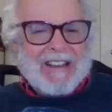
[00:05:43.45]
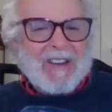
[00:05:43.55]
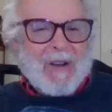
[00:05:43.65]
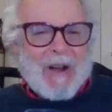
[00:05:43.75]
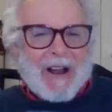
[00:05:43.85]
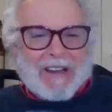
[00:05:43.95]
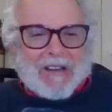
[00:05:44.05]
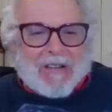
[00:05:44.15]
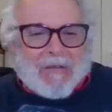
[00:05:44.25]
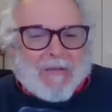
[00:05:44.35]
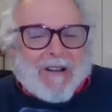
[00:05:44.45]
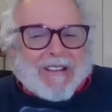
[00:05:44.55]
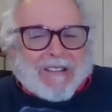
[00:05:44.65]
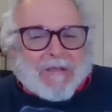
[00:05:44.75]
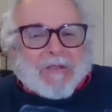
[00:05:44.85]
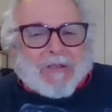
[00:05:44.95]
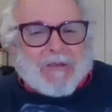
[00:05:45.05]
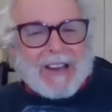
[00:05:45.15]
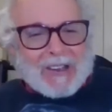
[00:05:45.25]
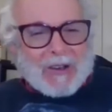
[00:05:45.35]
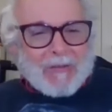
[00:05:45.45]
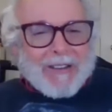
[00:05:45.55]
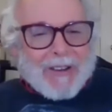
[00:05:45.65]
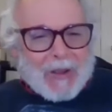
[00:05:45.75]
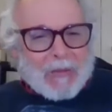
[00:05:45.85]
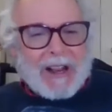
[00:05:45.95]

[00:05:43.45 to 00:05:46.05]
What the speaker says: No, I didn't want some stranger to do it.